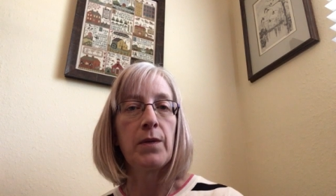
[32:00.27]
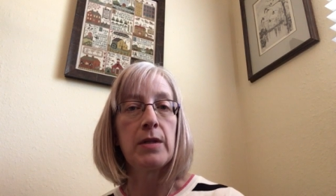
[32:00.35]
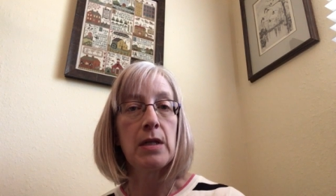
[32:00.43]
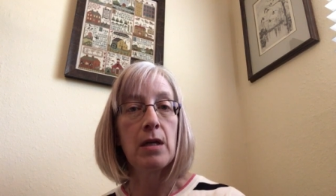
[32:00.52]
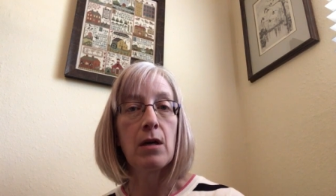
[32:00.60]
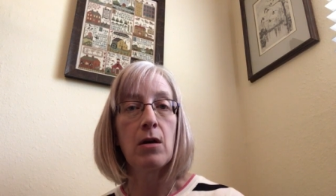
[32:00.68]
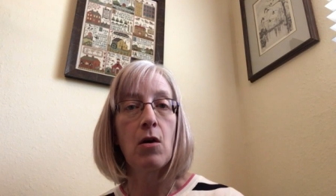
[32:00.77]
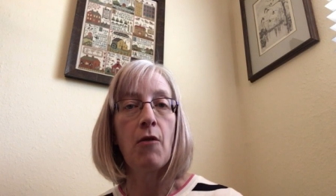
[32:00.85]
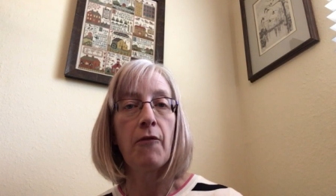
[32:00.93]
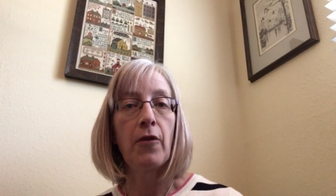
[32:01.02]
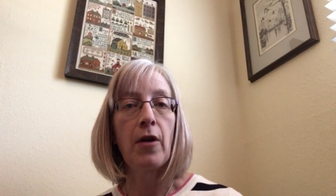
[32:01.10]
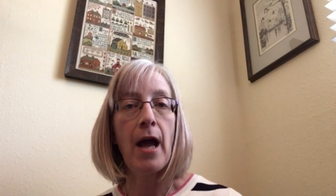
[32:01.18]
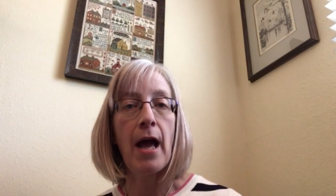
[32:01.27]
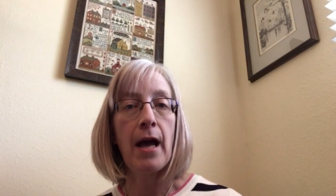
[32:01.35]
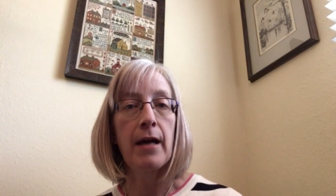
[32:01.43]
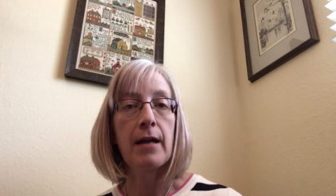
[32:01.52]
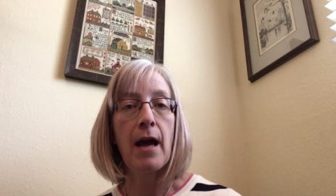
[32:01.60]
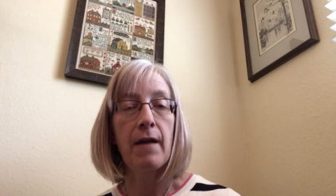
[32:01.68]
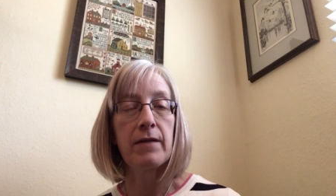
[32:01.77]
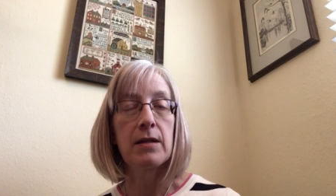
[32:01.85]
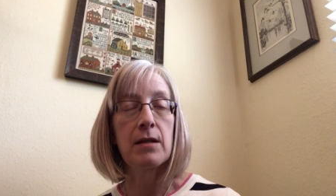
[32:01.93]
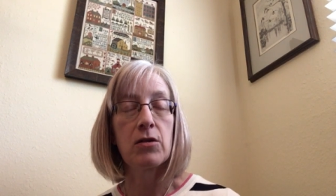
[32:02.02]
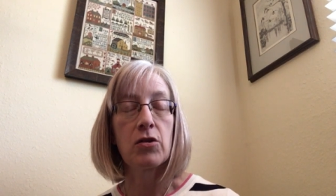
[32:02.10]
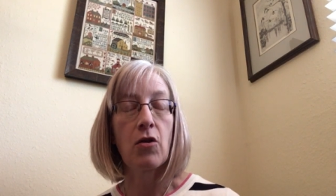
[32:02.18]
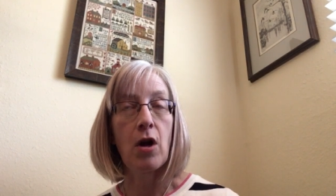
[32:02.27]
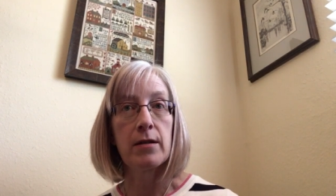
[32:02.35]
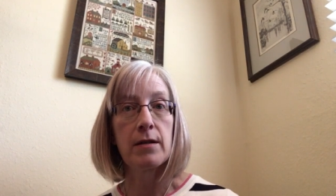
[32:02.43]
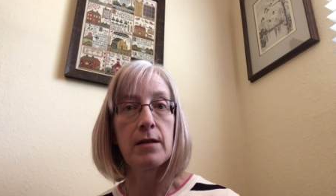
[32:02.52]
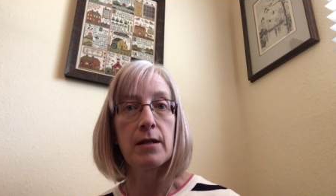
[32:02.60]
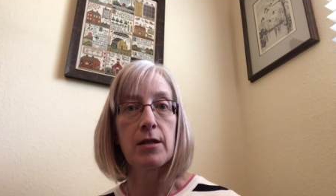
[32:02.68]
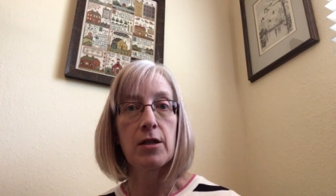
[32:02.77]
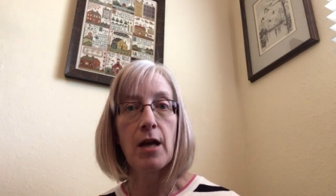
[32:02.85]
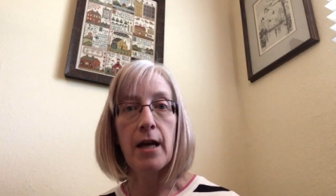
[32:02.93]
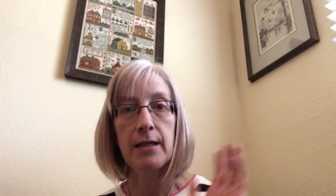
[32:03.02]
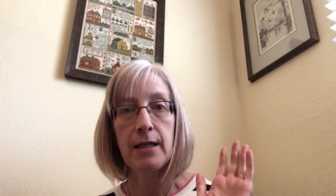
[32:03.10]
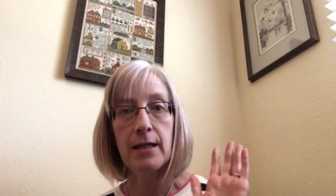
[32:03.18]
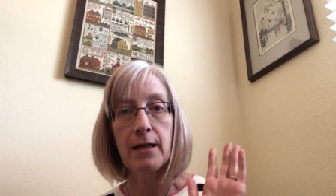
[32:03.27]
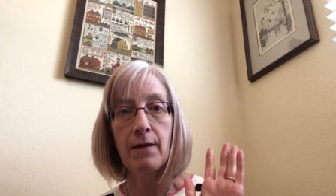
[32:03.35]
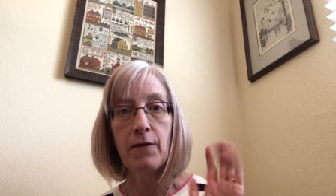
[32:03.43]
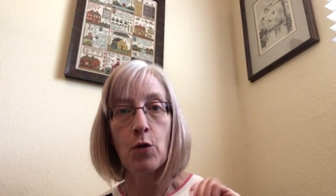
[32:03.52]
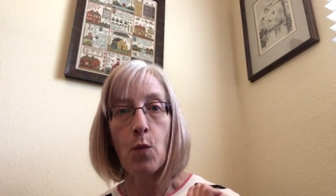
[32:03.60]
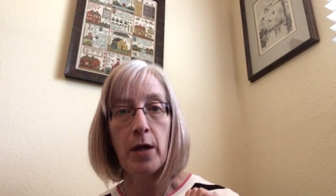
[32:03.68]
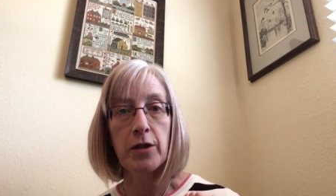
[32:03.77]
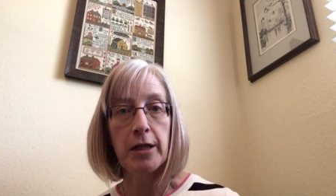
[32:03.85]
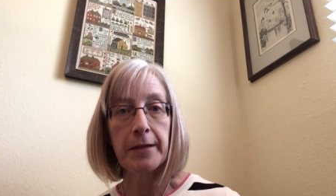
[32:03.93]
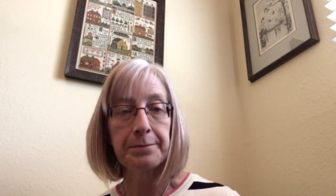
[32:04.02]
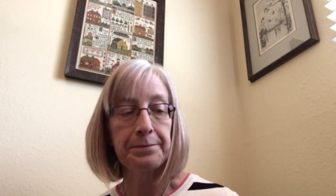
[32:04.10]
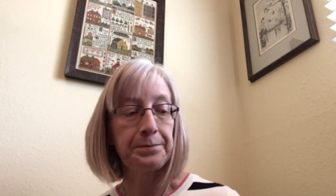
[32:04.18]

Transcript: with Dina over at Half Stitch Cross Stitch. Hi Dina, if you're watching.